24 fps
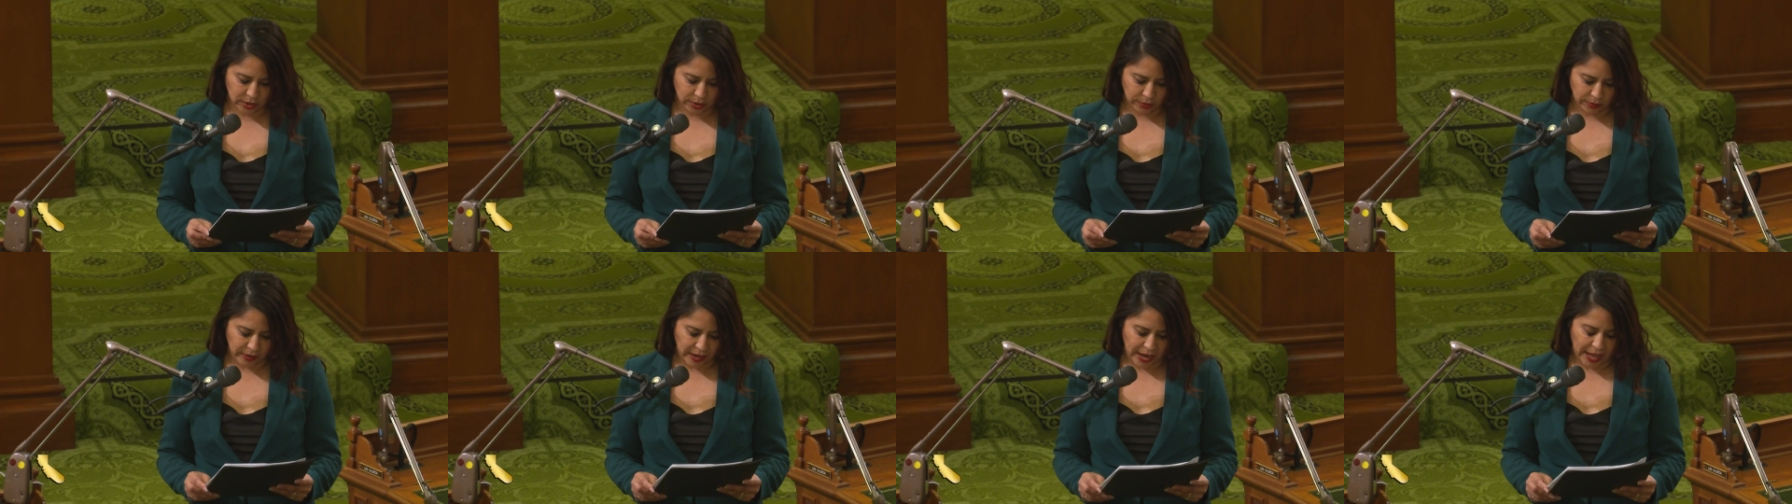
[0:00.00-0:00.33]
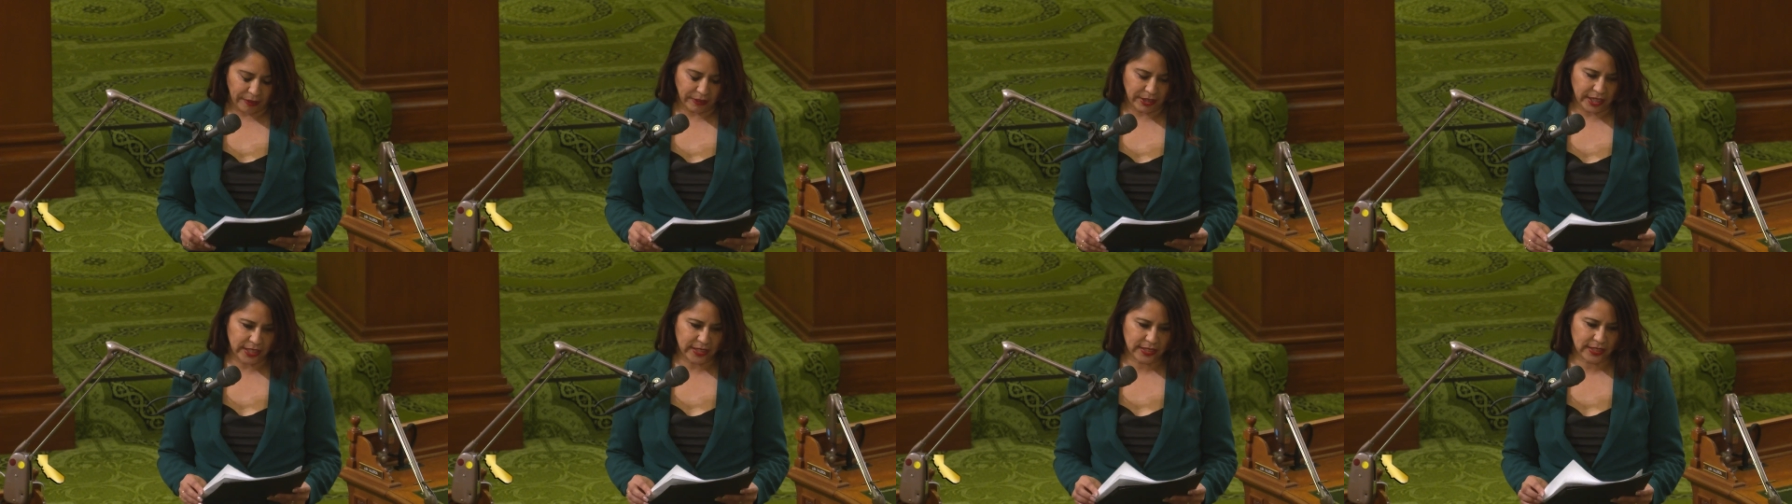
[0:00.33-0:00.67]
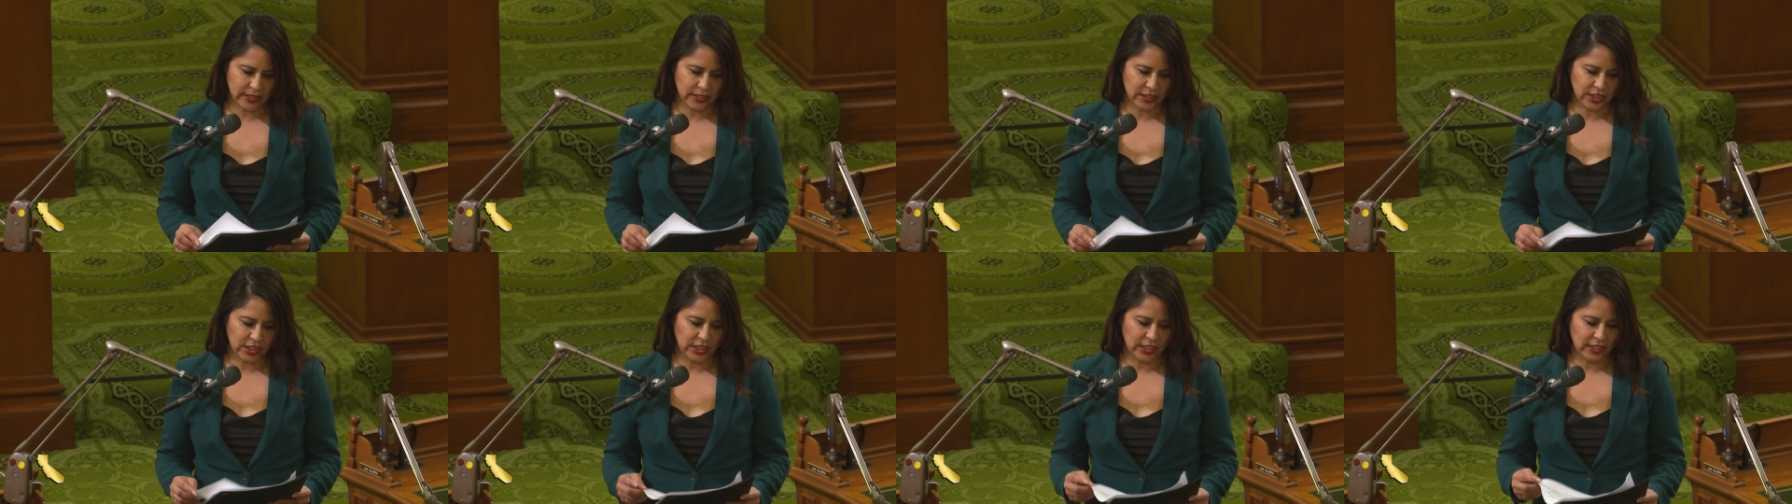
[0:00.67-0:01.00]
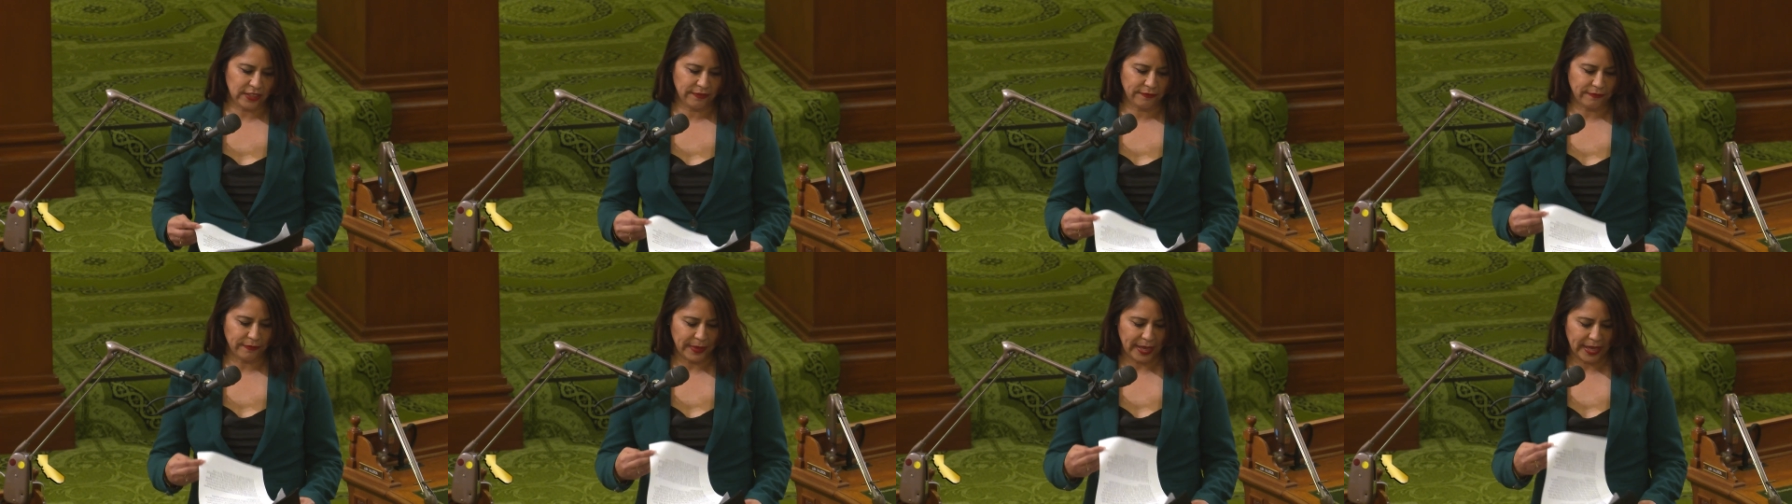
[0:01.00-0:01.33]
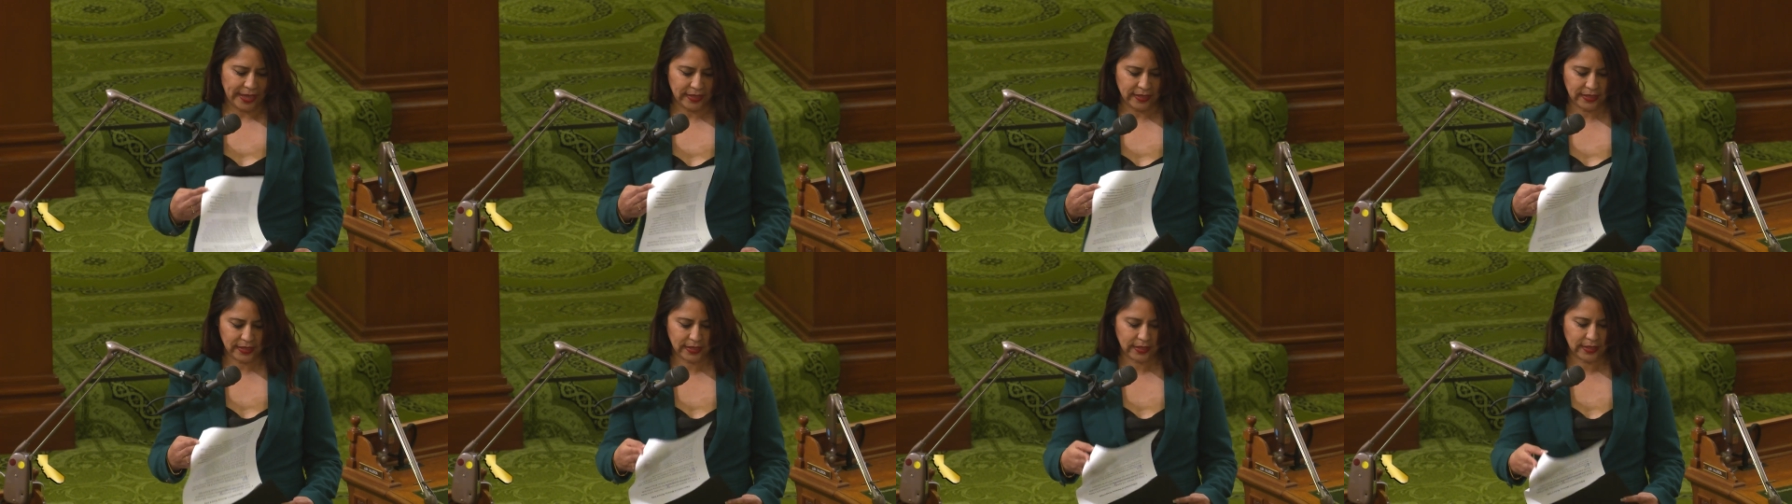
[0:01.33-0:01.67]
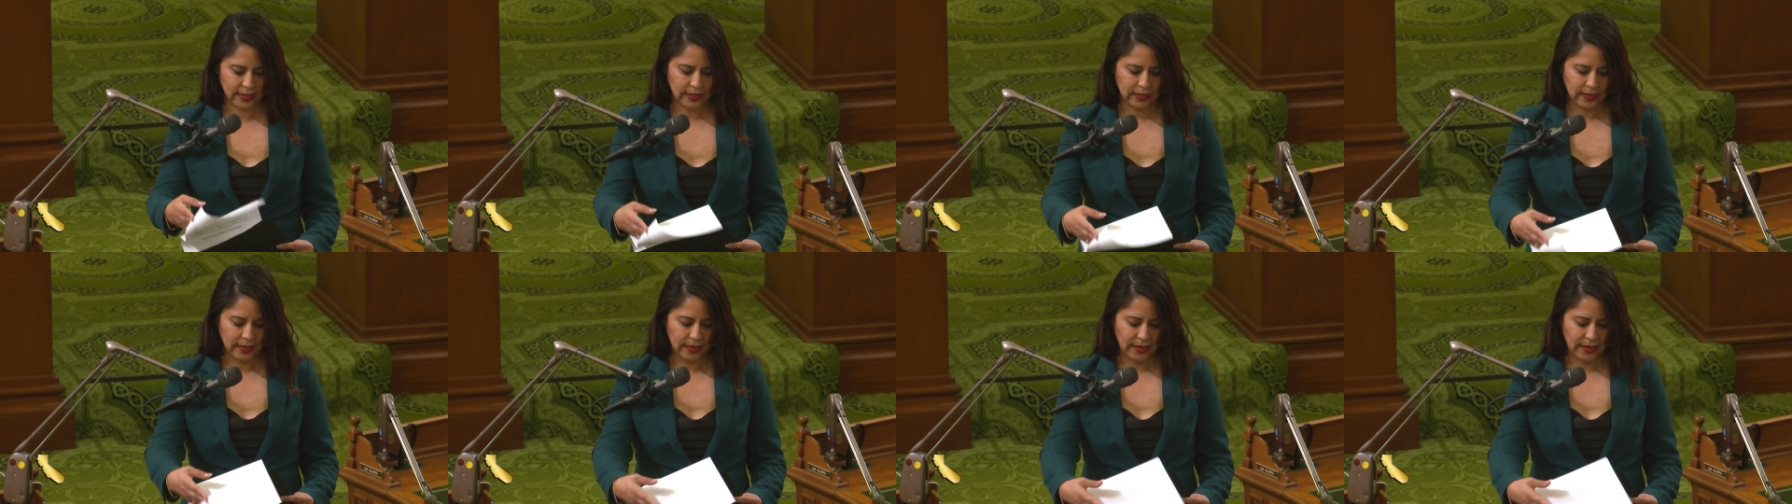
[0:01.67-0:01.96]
throughout his achievements.